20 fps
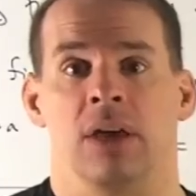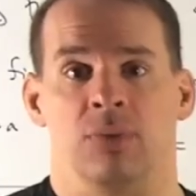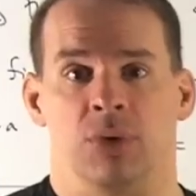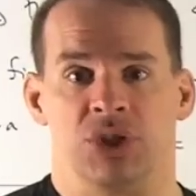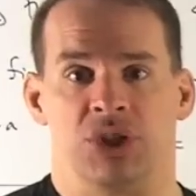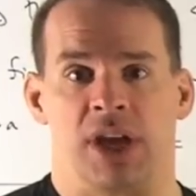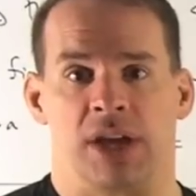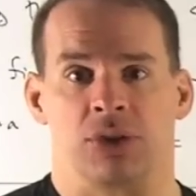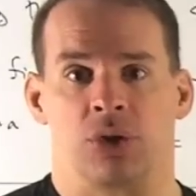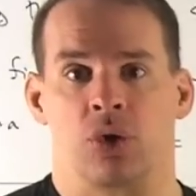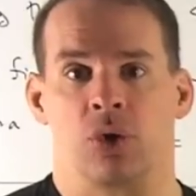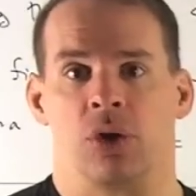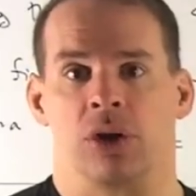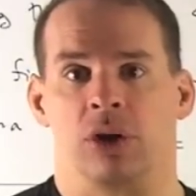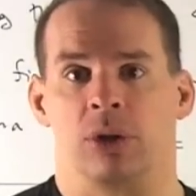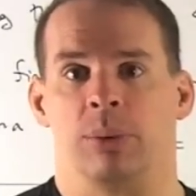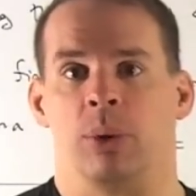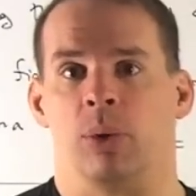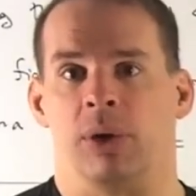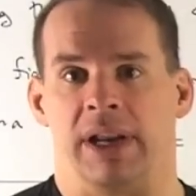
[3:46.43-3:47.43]
We check the
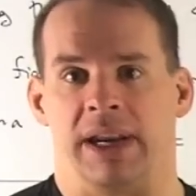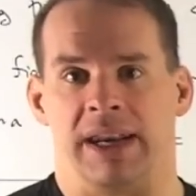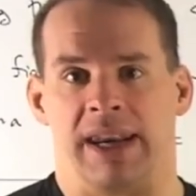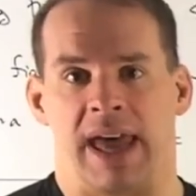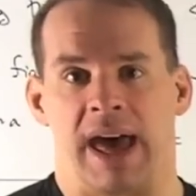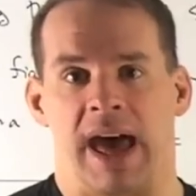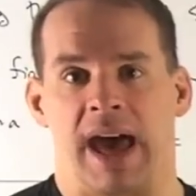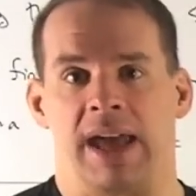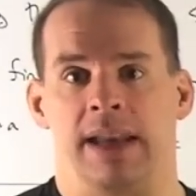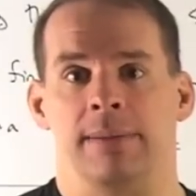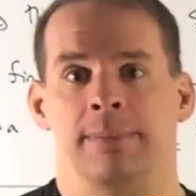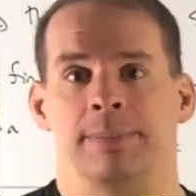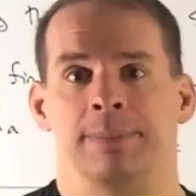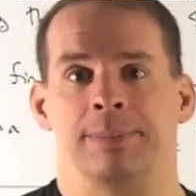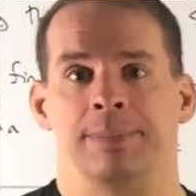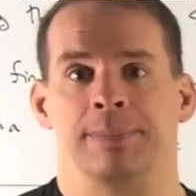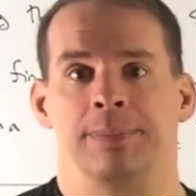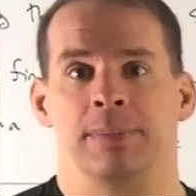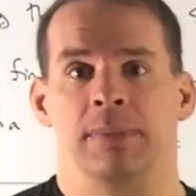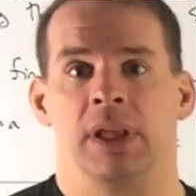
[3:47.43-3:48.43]
critical point at 9,
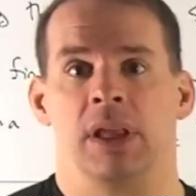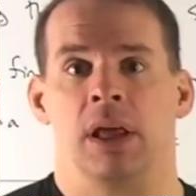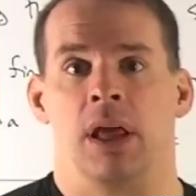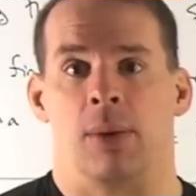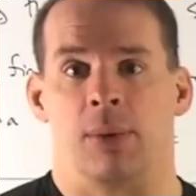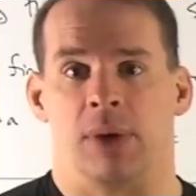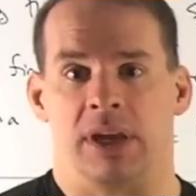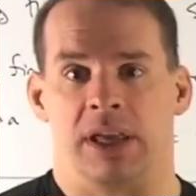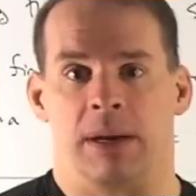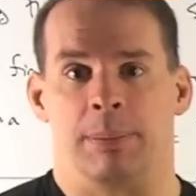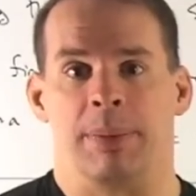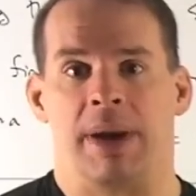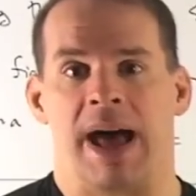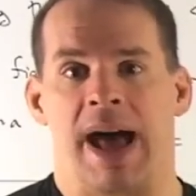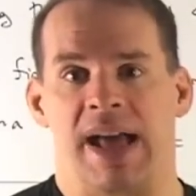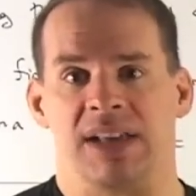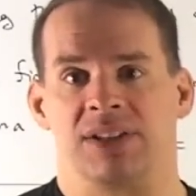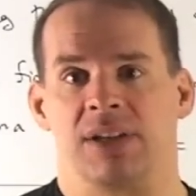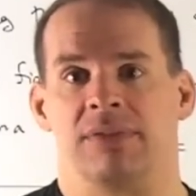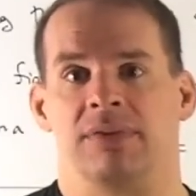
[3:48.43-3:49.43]
we get a
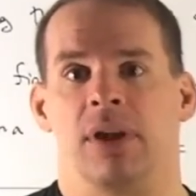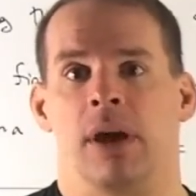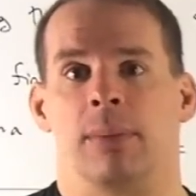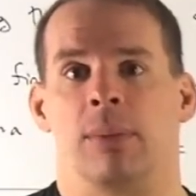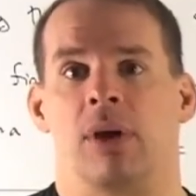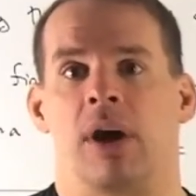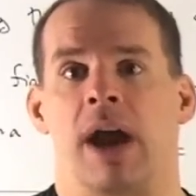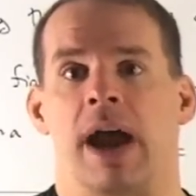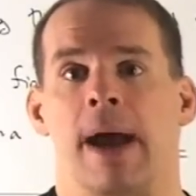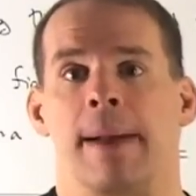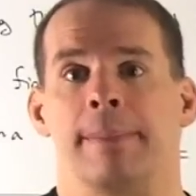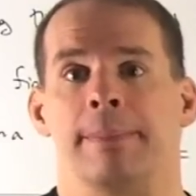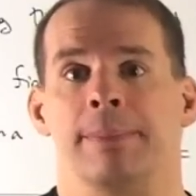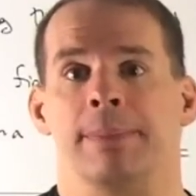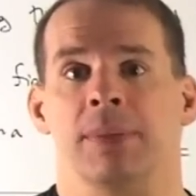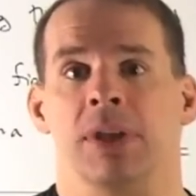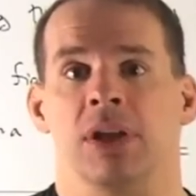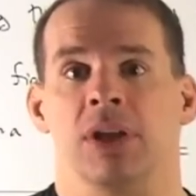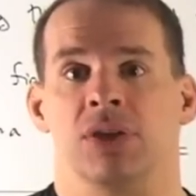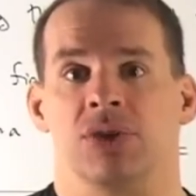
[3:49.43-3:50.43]
positive number out,
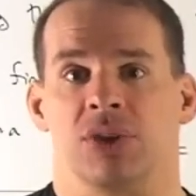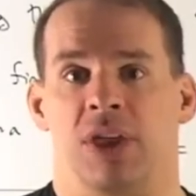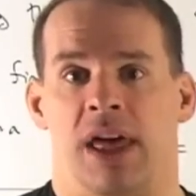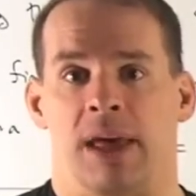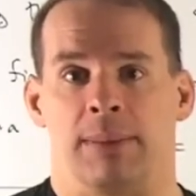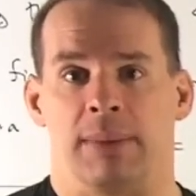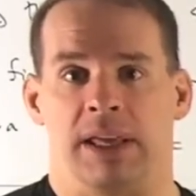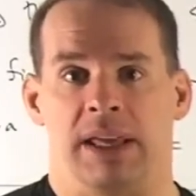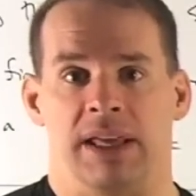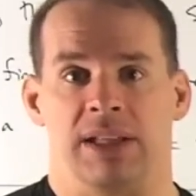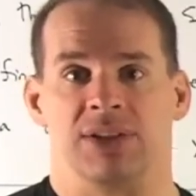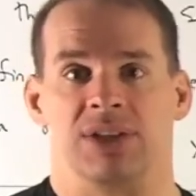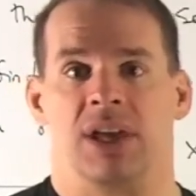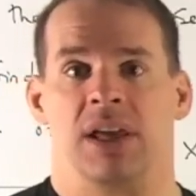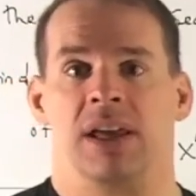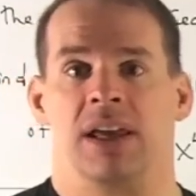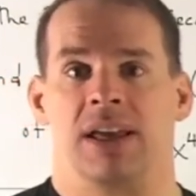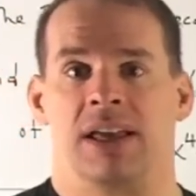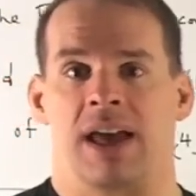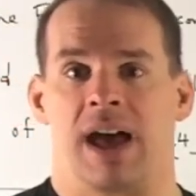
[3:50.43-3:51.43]
so that means
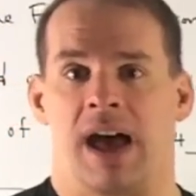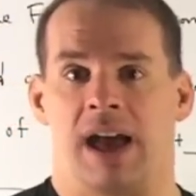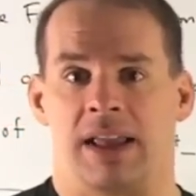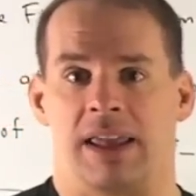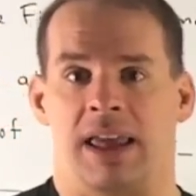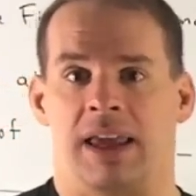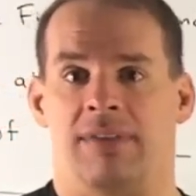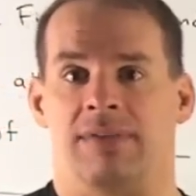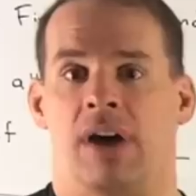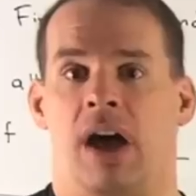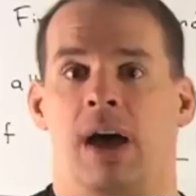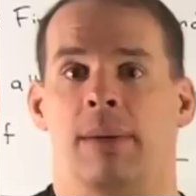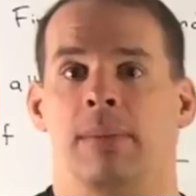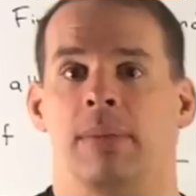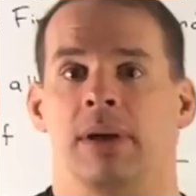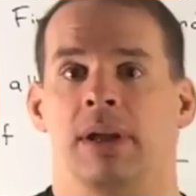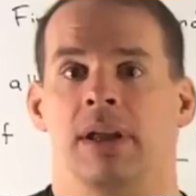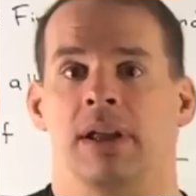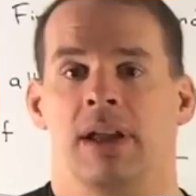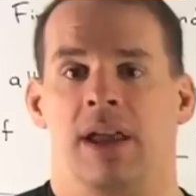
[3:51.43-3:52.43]
concave
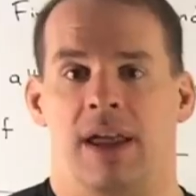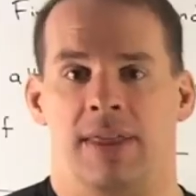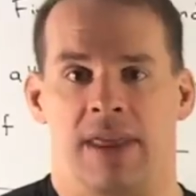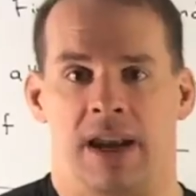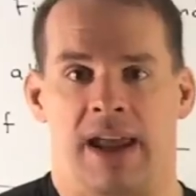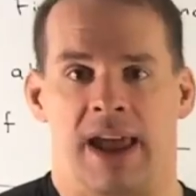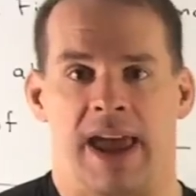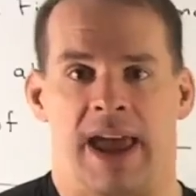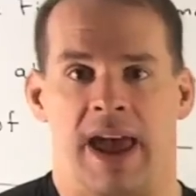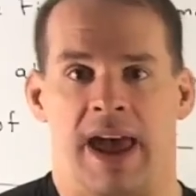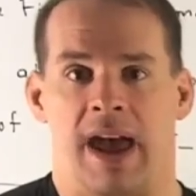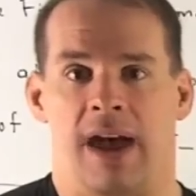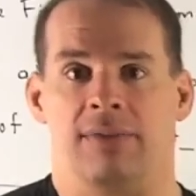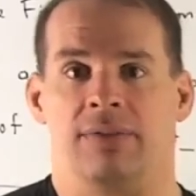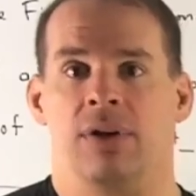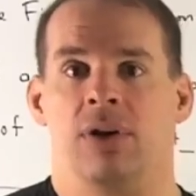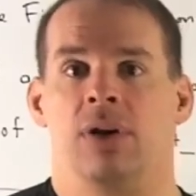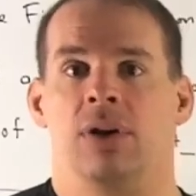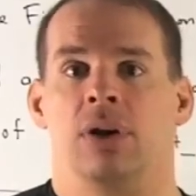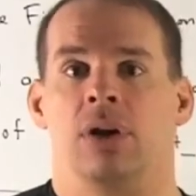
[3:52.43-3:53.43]
up, and then I
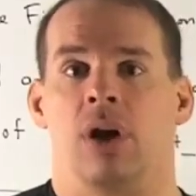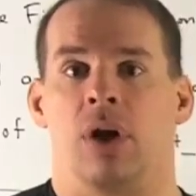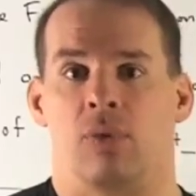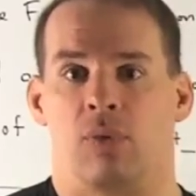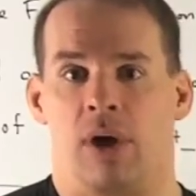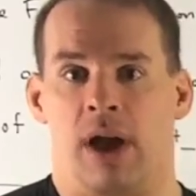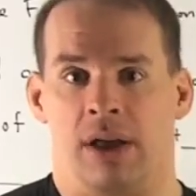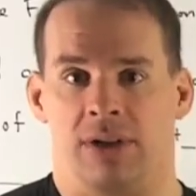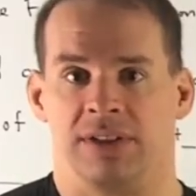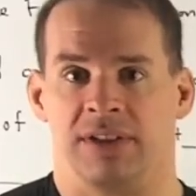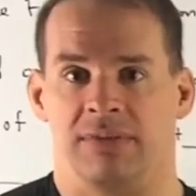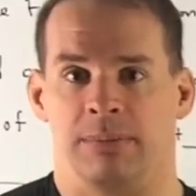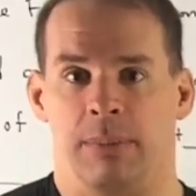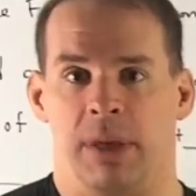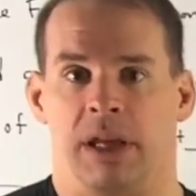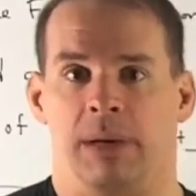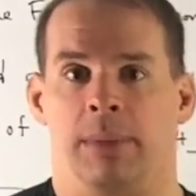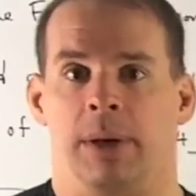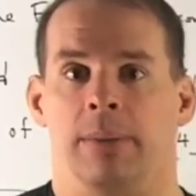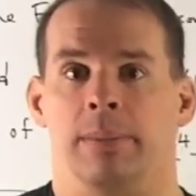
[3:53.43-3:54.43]
have a relative
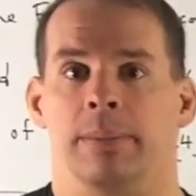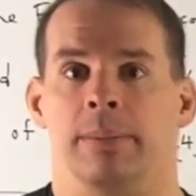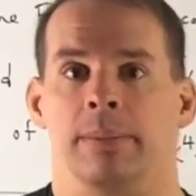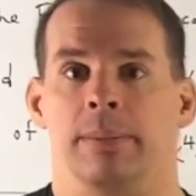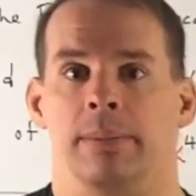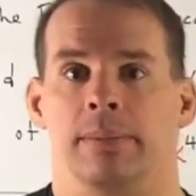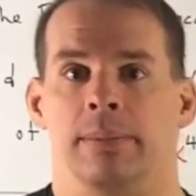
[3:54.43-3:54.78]
minimum.